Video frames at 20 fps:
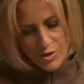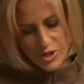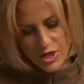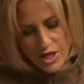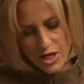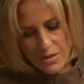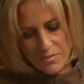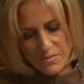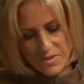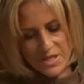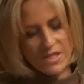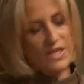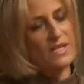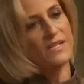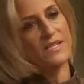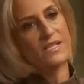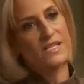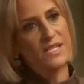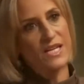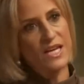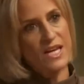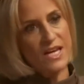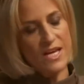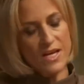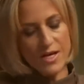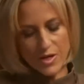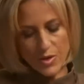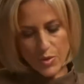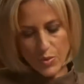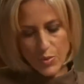time did I
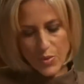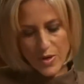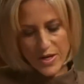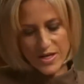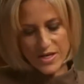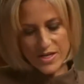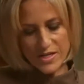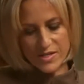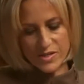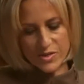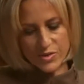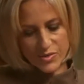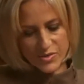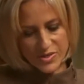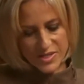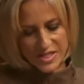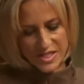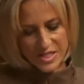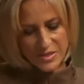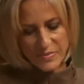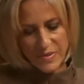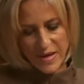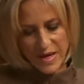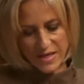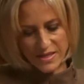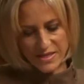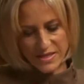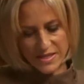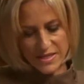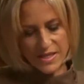see, witness or
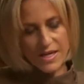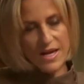suspect